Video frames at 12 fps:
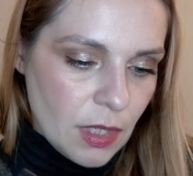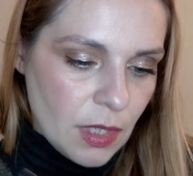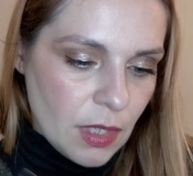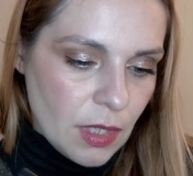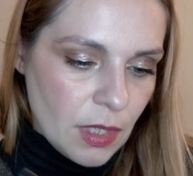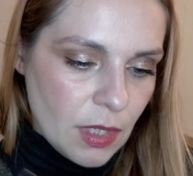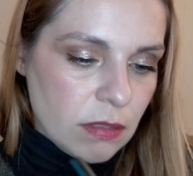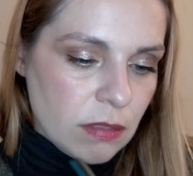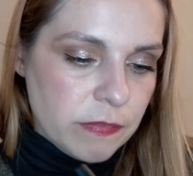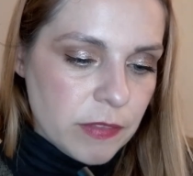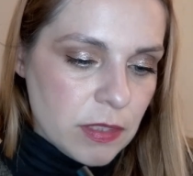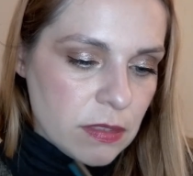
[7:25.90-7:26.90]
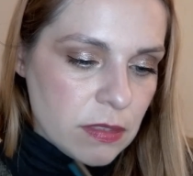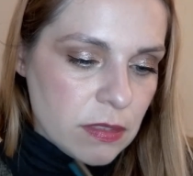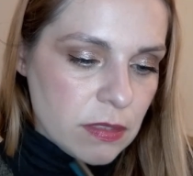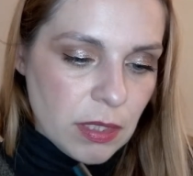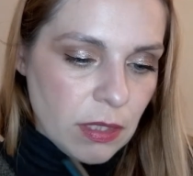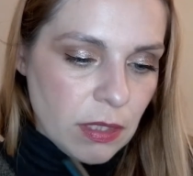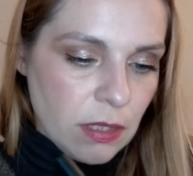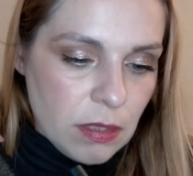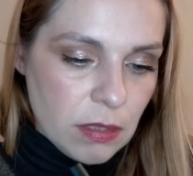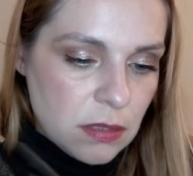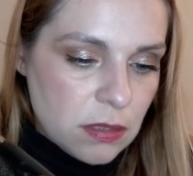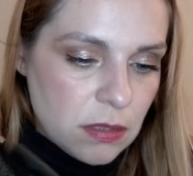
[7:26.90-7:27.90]
Still feels a bit
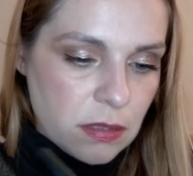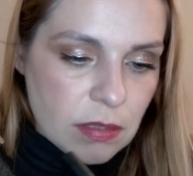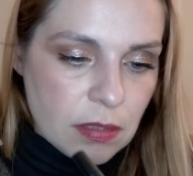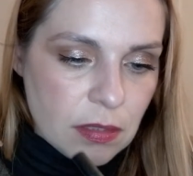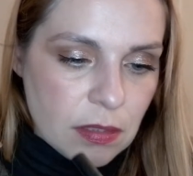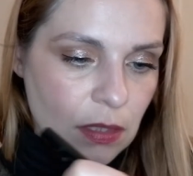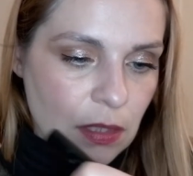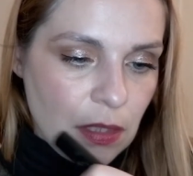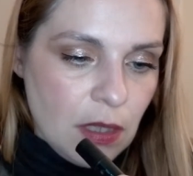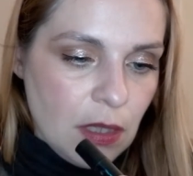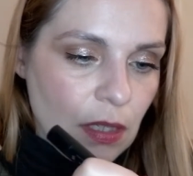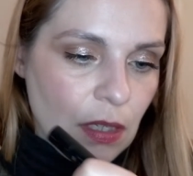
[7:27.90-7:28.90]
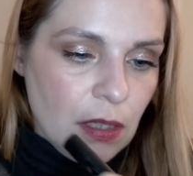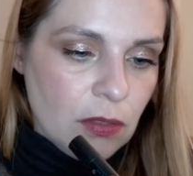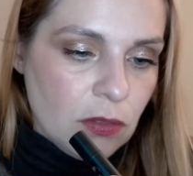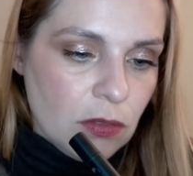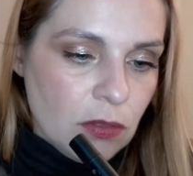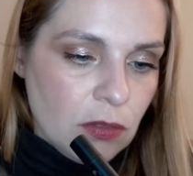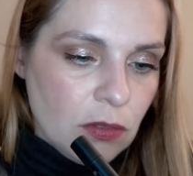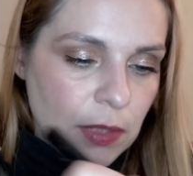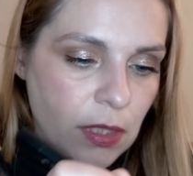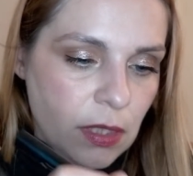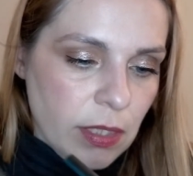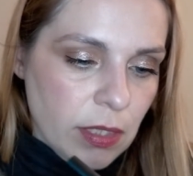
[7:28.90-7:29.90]
hard. I don't know if I'm
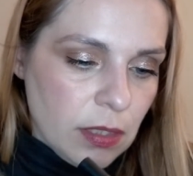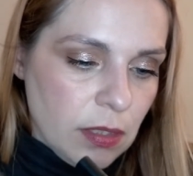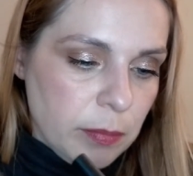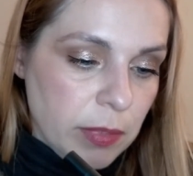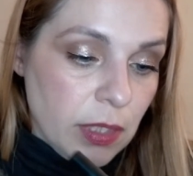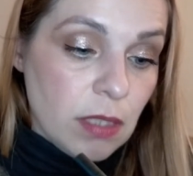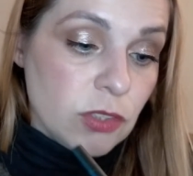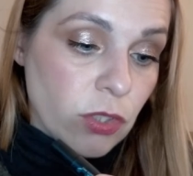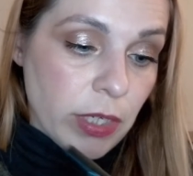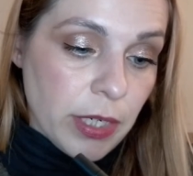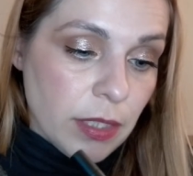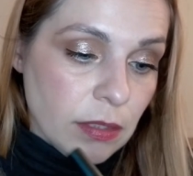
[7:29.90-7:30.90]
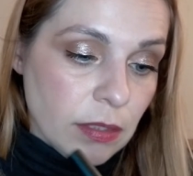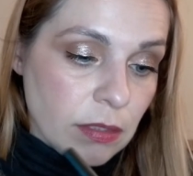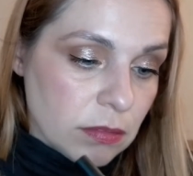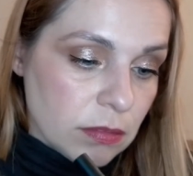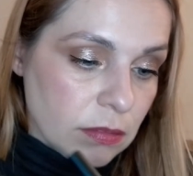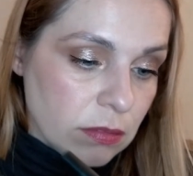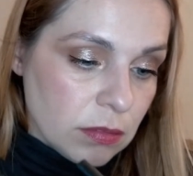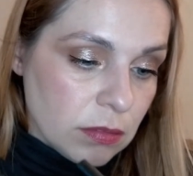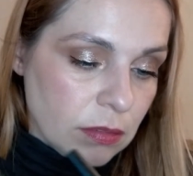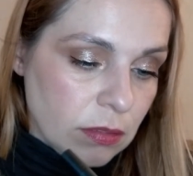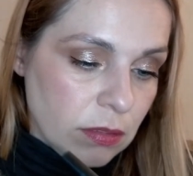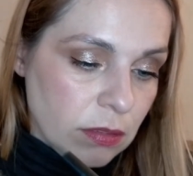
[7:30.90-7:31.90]
gonna like that, but I'll try it.
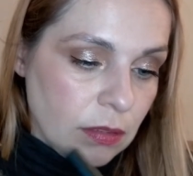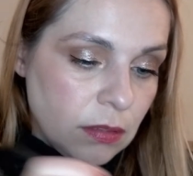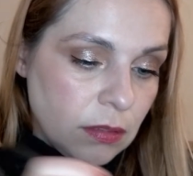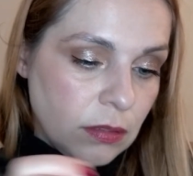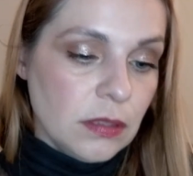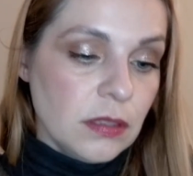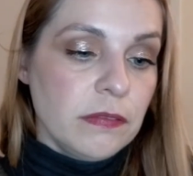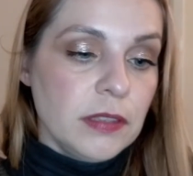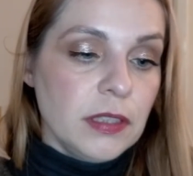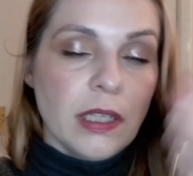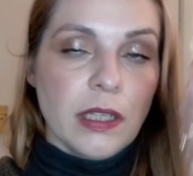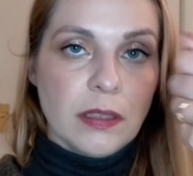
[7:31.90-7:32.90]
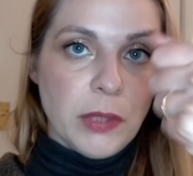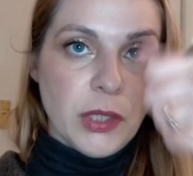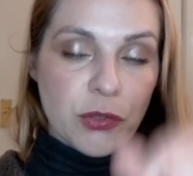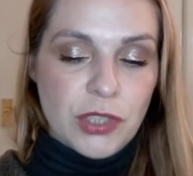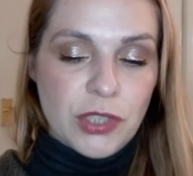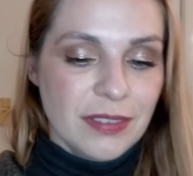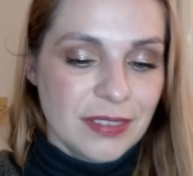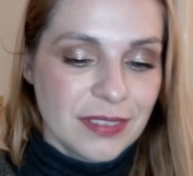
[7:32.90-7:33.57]
Definitely like the brow gel.